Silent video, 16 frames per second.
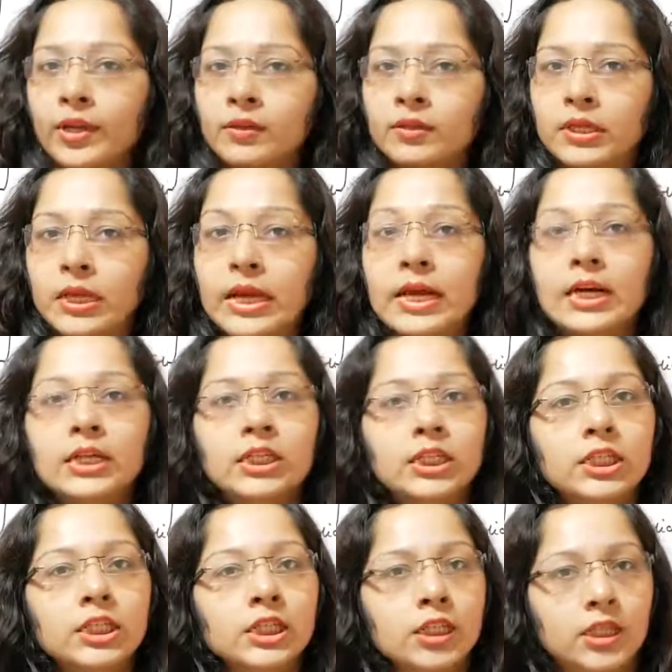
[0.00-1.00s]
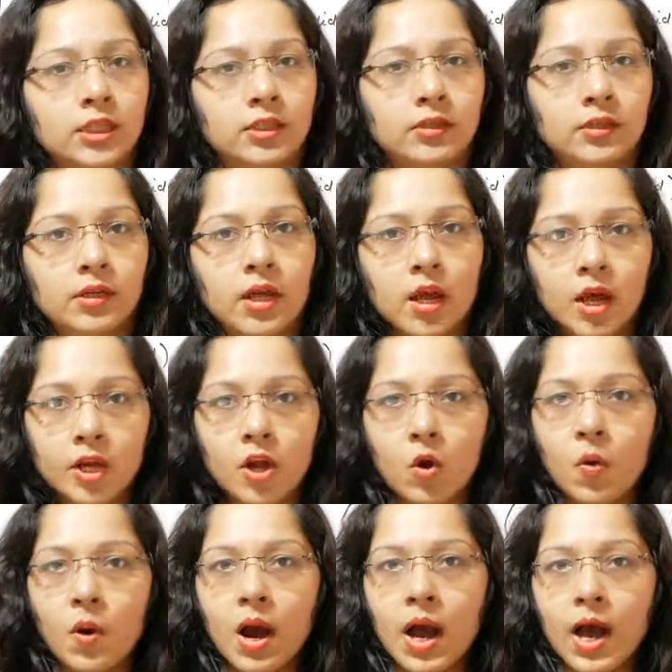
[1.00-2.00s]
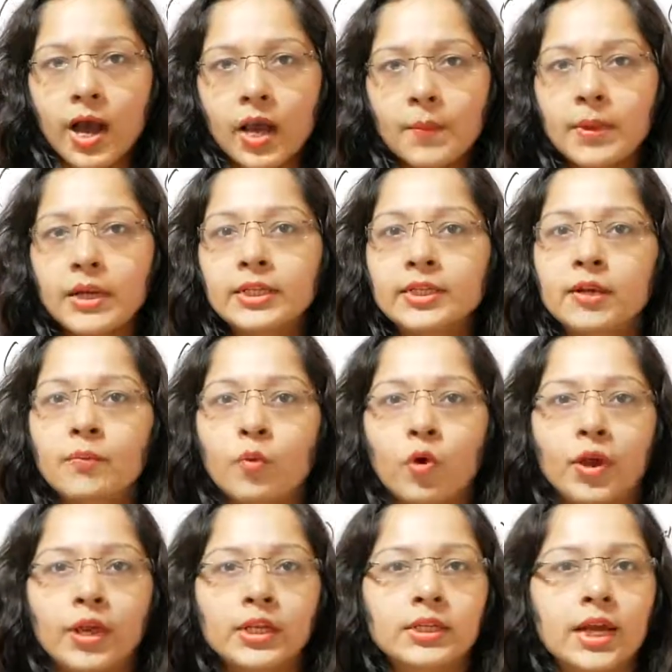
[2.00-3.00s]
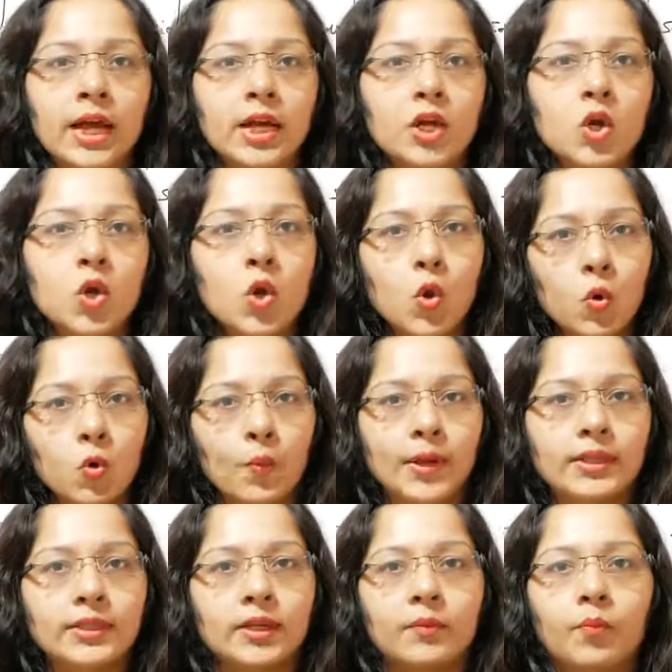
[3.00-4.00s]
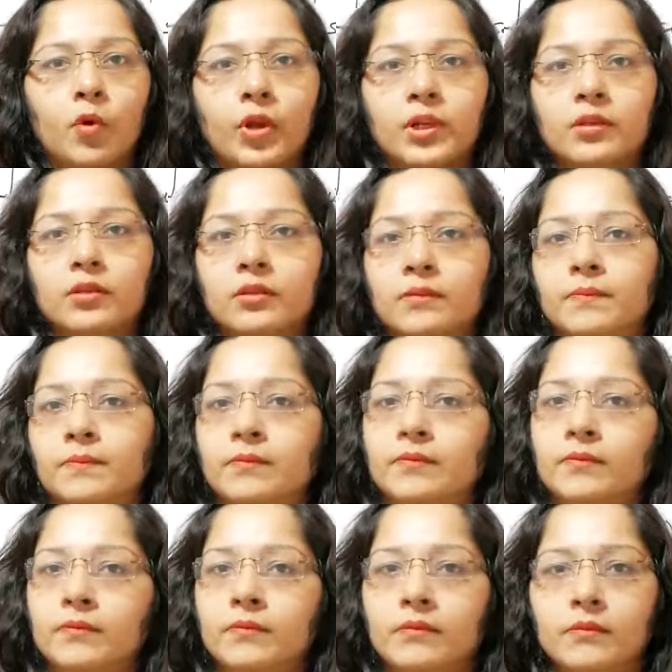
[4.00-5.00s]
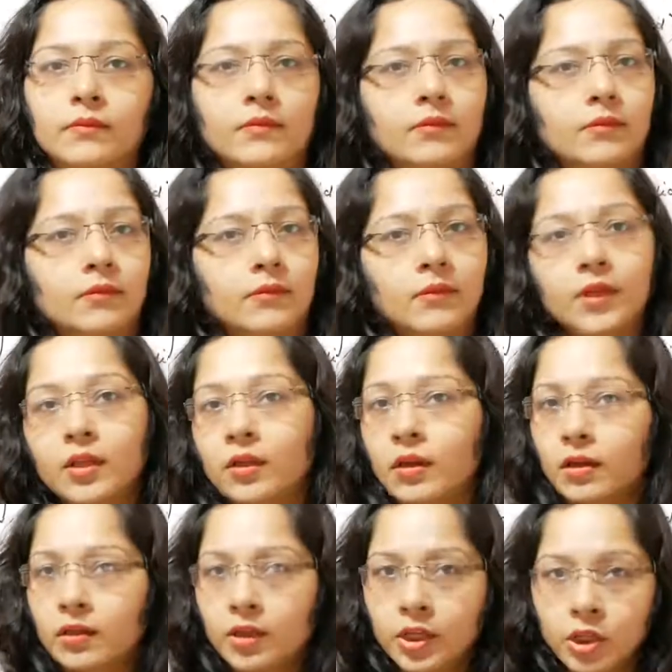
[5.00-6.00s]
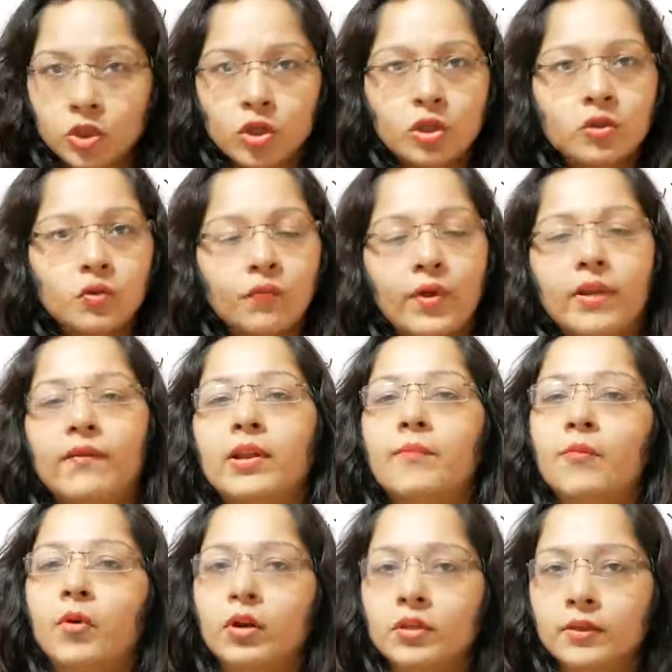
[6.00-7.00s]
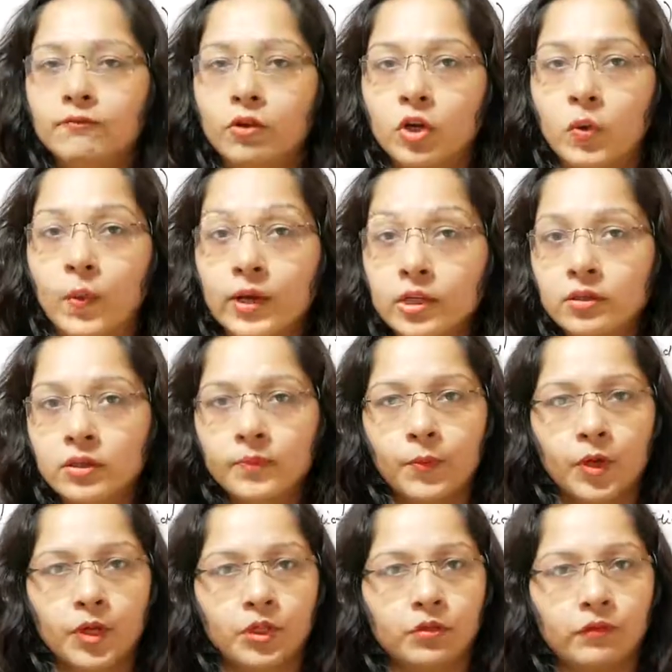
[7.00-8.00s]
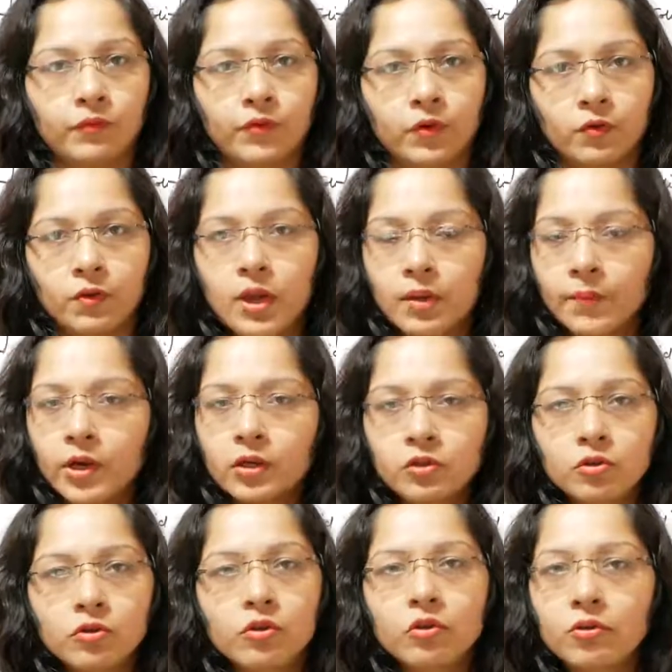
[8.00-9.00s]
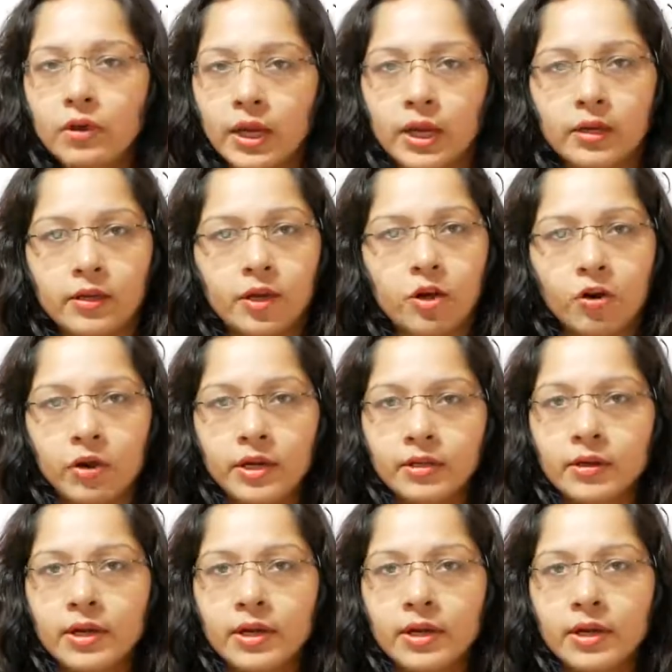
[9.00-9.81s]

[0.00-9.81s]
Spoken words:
point. Third, now high melting point and low melting point. This is also very, very important for questions point of view, because you know in your